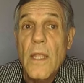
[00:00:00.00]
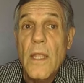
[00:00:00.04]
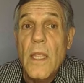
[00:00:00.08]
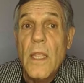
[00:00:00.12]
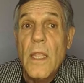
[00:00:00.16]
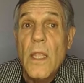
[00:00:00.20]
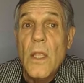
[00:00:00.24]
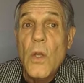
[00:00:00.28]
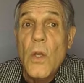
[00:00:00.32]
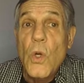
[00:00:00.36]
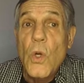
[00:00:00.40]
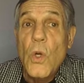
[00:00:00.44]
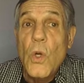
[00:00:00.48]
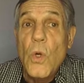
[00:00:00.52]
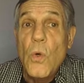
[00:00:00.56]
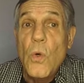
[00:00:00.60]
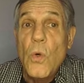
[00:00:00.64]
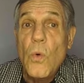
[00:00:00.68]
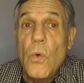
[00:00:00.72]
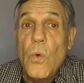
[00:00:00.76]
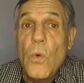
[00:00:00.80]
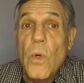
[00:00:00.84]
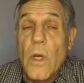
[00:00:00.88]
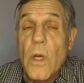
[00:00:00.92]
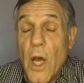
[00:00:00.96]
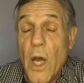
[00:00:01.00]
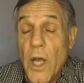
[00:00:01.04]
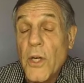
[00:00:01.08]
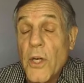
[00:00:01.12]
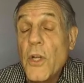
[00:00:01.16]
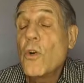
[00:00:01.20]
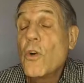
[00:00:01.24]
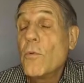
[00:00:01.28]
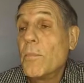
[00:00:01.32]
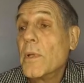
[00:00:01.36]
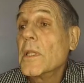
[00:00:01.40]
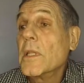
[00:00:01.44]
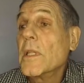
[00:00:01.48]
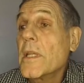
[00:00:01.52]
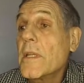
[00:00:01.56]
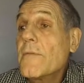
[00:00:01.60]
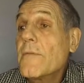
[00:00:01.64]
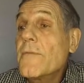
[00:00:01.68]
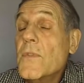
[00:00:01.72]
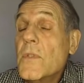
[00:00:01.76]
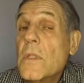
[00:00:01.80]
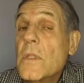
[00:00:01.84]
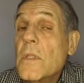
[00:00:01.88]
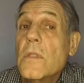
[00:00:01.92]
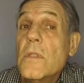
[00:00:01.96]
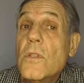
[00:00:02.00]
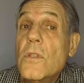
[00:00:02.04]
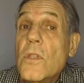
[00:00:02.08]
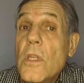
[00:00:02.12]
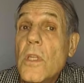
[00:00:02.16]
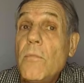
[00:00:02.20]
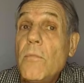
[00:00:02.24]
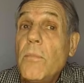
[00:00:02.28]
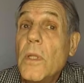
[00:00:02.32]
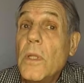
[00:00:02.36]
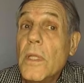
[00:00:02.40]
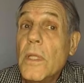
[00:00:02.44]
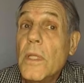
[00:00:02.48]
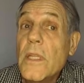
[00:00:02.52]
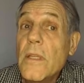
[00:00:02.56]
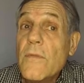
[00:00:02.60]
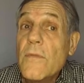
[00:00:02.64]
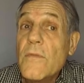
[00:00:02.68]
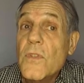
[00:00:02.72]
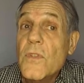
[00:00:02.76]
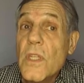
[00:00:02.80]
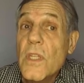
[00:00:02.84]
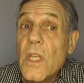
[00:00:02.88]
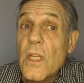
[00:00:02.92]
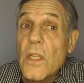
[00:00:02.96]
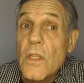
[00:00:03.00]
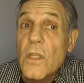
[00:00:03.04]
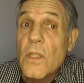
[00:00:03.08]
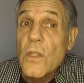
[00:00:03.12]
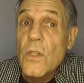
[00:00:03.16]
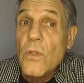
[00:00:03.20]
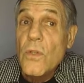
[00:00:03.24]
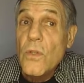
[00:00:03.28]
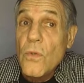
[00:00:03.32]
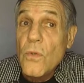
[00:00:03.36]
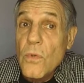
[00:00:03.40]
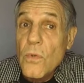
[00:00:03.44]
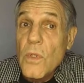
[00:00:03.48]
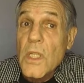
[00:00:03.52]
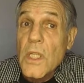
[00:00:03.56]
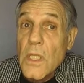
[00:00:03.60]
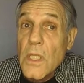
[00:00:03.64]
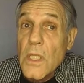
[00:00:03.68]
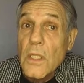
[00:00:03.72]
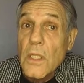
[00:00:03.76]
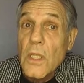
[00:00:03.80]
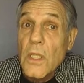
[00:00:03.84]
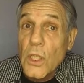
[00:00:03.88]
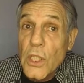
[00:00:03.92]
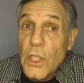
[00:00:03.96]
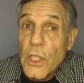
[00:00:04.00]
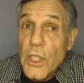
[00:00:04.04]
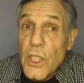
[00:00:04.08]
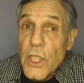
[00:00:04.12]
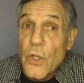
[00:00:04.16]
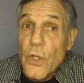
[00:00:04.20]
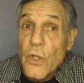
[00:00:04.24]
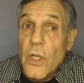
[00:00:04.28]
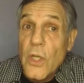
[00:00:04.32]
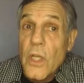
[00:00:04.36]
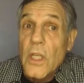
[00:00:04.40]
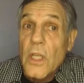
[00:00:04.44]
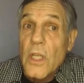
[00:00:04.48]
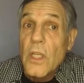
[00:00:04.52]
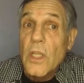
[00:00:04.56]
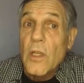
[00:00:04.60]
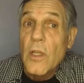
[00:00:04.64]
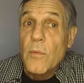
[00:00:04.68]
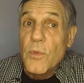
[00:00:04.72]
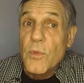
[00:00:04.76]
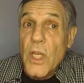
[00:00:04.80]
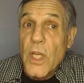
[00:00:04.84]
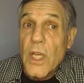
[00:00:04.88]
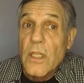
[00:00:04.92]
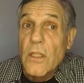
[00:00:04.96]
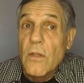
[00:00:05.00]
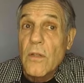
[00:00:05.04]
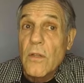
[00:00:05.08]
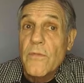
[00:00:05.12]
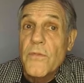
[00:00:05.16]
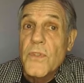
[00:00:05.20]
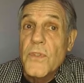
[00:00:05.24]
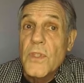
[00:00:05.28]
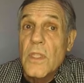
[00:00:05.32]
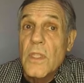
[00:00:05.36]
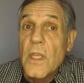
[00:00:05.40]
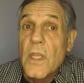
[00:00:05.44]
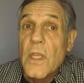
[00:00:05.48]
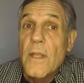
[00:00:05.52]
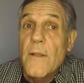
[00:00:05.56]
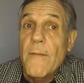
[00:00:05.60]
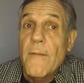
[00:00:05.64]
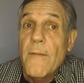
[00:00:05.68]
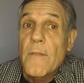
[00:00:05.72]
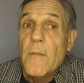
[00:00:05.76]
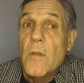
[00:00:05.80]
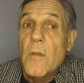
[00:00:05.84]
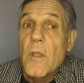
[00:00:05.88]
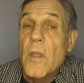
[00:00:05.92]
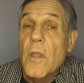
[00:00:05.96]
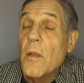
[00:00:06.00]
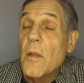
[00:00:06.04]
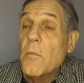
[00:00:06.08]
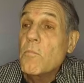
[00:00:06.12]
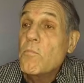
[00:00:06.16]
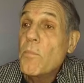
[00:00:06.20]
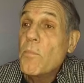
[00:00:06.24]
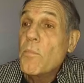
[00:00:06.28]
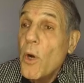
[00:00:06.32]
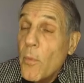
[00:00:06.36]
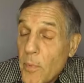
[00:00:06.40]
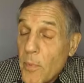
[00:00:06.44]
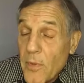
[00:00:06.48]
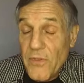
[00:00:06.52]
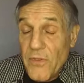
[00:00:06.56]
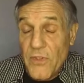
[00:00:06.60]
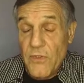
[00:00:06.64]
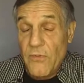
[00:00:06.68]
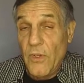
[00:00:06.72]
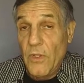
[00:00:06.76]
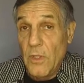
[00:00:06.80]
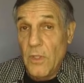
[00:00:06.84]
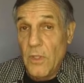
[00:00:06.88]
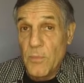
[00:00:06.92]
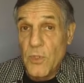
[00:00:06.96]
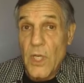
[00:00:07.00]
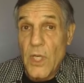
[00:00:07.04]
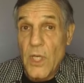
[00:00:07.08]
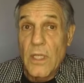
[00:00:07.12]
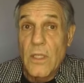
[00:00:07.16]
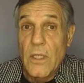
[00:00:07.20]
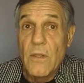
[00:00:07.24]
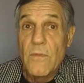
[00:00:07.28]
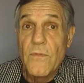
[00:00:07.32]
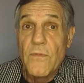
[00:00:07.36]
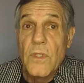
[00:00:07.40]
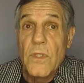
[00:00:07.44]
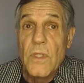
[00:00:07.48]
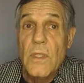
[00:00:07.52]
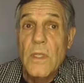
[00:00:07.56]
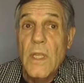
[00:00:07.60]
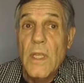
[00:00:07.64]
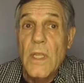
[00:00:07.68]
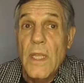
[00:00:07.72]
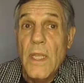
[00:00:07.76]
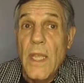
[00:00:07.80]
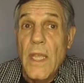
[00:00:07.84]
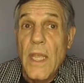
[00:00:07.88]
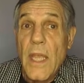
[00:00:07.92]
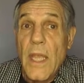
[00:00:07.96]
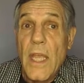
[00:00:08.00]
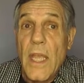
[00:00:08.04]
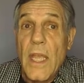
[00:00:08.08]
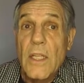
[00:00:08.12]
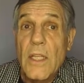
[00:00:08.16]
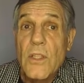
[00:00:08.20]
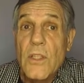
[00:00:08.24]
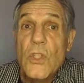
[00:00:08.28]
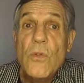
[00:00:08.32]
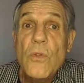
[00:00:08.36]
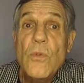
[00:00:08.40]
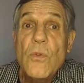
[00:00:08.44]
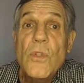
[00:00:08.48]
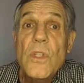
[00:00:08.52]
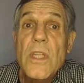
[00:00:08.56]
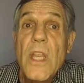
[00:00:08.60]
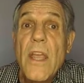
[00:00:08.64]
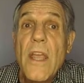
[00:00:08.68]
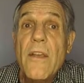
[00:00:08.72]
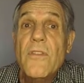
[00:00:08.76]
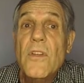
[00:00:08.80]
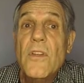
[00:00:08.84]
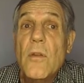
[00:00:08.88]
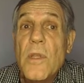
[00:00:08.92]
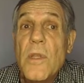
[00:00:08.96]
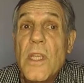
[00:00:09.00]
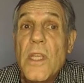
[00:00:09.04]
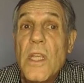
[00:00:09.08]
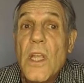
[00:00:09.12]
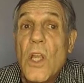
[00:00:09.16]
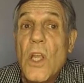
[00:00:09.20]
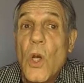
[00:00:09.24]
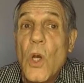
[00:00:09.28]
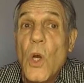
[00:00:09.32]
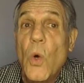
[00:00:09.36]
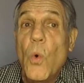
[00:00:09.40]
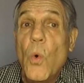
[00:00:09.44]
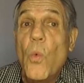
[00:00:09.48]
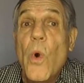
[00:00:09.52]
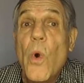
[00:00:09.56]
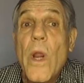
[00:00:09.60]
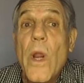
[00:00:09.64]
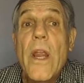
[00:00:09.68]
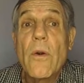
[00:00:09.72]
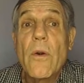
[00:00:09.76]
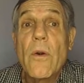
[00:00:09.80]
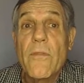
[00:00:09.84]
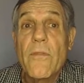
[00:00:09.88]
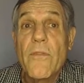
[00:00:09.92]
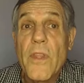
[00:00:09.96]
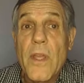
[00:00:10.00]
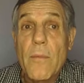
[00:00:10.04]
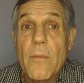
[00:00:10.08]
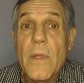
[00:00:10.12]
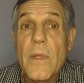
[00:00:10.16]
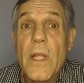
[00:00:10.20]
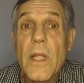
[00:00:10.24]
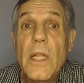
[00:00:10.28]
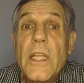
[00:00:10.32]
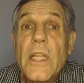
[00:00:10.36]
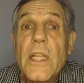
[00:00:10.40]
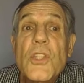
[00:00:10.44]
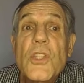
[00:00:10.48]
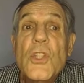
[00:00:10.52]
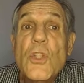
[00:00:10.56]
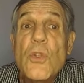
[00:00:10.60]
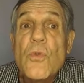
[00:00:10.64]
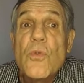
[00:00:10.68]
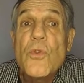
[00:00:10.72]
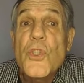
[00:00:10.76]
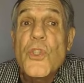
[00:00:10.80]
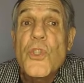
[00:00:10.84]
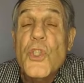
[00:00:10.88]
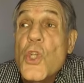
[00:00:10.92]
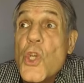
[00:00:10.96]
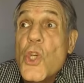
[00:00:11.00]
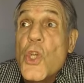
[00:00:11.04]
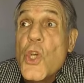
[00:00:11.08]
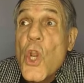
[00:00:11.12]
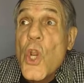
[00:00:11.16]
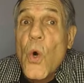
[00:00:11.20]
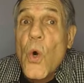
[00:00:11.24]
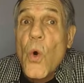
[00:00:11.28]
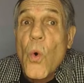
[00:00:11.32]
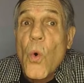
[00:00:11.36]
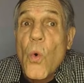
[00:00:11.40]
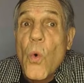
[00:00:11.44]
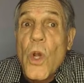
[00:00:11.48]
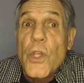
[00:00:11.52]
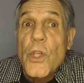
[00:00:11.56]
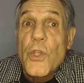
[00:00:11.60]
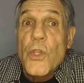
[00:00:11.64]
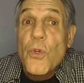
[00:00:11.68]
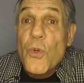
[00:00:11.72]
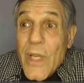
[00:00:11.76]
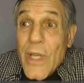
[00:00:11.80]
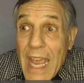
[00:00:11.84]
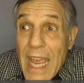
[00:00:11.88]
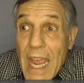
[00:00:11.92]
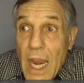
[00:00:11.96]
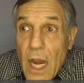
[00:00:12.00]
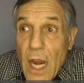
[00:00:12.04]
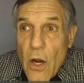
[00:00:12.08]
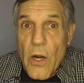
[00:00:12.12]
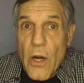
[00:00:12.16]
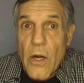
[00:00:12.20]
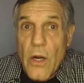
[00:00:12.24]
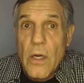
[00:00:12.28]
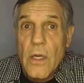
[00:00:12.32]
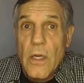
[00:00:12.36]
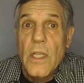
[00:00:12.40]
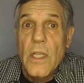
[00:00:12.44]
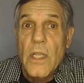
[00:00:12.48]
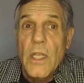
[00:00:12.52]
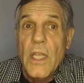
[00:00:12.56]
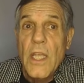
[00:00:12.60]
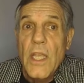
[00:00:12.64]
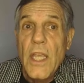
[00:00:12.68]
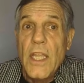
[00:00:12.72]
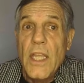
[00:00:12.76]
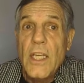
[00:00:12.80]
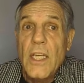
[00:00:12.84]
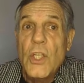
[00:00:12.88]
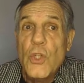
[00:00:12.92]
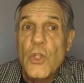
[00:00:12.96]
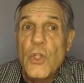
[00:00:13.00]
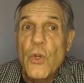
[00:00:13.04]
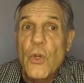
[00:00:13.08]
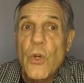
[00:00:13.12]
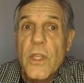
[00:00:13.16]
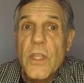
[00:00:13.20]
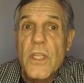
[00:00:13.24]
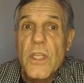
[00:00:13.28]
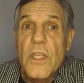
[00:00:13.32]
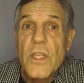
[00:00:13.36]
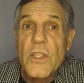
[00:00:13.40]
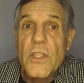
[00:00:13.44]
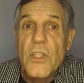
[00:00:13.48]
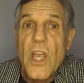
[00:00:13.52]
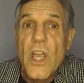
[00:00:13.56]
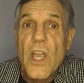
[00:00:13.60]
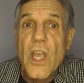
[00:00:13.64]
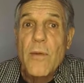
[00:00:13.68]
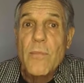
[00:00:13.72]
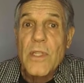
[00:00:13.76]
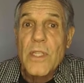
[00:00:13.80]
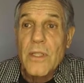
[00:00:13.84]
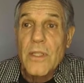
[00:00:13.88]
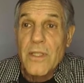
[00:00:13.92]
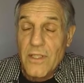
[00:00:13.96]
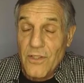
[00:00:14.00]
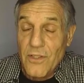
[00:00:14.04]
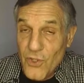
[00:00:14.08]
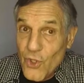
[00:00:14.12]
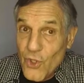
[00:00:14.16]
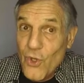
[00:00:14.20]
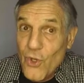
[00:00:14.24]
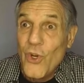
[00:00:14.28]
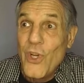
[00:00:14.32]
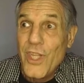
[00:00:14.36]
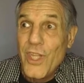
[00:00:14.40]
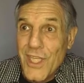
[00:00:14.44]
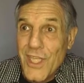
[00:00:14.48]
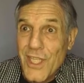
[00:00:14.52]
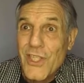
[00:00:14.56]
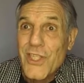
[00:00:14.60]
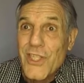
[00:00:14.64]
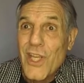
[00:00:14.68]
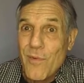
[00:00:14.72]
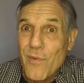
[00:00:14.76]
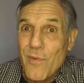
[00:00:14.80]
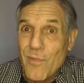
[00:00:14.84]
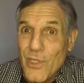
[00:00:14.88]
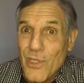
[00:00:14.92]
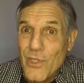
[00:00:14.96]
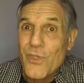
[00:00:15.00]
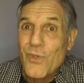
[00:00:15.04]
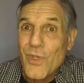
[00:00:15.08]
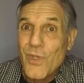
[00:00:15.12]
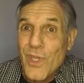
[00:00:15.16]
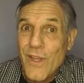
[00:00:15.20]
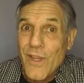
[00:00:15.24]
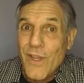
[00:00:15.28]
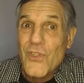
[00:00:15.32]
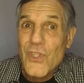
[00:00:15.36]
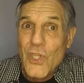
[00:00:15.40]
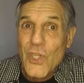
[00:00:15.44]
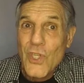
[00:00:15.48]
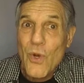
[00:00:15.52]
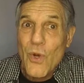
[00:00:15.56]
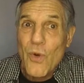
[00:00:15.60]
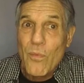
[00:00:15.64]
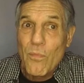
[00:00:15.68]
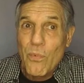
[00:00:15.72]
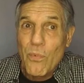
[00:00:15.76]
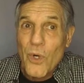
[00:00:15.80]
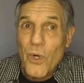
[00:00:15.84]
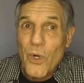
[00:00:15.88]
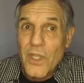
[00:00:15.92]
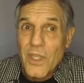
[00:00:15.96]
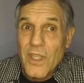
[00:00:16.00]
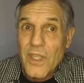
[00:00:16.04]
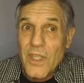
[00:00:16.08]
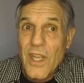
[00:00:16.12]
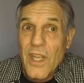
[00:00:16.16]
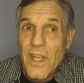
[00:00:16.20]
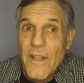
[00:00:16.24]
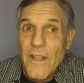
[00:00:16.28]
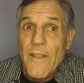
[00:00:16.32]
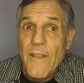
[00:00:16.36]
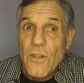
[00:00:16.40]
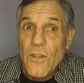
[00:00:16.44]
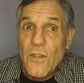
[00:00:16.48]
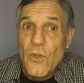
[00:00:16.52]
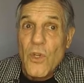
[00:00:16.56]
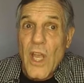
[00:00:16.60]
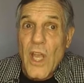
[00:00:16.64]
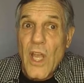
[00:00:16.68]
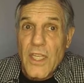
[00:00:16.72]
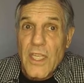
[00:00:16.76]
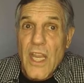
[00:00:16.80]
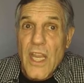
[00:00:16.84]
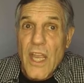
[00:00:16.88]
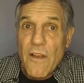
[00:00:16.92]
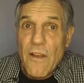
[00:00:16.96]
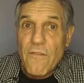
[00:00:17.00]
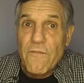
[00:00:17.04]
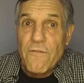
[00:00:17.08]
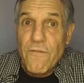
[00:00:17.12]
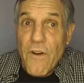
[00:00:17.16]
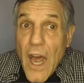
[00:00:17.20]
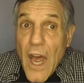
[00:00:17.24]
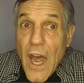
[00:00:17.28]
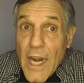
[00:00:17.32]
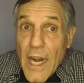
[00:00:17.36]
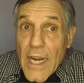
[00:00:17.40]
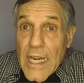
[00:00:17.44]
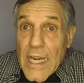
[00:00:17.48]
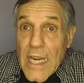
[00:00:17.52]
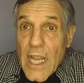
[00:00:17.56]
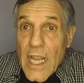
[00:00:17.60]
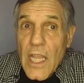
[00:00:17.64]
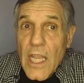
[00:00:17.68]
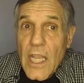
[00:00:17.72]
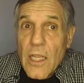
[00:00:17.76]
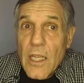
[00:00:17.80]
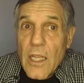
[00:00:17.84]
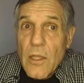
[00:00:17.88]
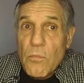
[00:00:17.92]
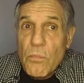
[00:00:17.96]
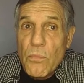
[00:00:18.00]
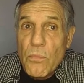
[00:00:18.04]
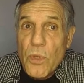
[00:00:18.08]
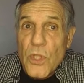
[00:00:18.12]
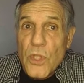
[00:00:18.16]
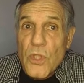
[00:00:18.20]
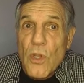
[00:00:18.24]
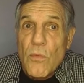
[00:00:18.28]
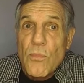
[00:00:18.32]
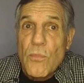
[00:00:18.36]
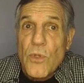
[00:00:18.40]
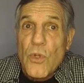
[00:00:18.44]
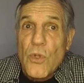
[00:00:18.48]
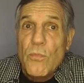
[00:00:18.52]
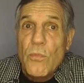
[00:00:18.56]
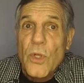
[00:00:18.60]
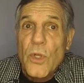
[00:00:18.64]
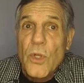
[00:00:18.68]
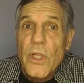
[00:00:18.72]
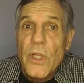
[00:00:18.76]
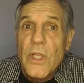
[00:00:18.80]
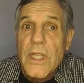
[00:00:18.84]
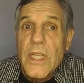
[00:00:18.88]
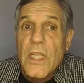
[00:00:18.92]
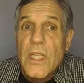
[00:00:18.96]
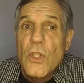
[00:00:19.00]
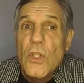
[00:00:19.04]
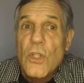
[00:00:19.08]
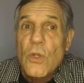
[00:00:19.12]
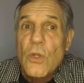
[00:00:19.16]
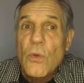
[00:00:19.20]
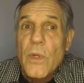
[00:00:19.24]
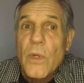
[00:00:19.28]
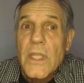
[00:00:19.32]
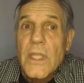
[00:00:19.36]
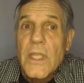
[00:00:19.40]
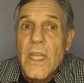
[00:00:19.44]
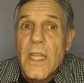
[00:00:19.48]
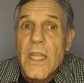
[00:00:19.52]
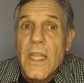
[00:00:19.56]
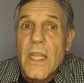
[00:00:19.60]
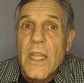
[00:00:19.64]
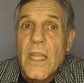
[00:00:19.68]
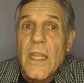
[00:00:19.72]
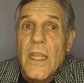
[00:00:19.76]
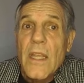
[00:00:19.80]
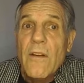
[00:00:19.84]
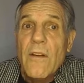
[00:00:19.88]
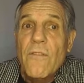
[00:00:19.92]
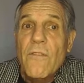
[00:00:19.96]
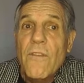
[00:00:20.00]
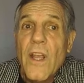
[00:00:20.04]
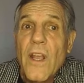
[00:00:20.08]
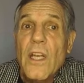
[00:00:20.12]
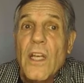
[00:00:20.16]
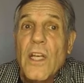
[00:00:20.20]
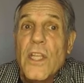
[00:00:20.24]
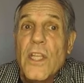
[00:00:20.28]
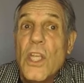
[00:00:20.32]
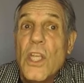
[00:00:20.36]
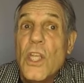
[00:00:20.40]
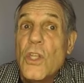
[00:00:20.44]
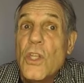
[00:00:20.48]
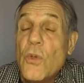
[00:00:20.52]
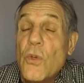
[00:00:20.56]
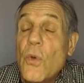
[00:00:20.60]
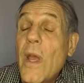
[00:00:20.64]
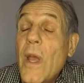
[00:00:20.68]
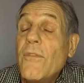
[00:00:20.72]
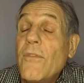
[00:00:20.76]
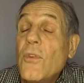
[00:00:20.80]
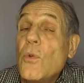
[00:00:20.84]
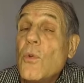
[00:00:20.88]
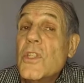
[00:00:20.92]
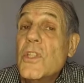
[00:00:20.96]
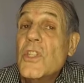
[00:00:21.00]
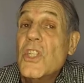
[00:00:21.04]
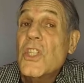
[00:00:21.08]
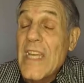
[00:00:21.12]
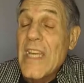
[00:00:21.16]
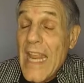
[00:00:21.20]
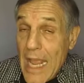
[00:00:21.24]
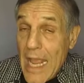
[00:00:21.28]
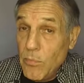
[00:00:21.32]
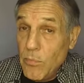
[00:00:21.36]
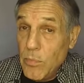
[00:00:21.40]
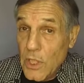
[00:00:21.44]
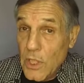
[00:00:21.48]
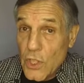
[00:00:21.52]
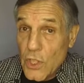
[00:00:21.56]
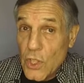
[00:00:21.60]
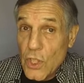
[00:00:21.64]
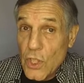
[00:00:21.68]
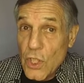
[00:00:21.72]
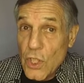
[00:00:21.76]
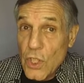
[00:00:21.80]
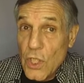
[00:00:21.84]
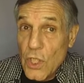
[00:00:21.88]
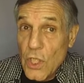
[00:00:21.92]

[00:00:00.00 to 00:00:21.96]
who, on her beliefs, she believes that you need clear objectives and purposeful objectives. And students have to be aware of them. Let students know you care and enjoy the assignment. Enjoy the assignments you give. So important. You got to have fun, put some humor into it, and finally, you have to establish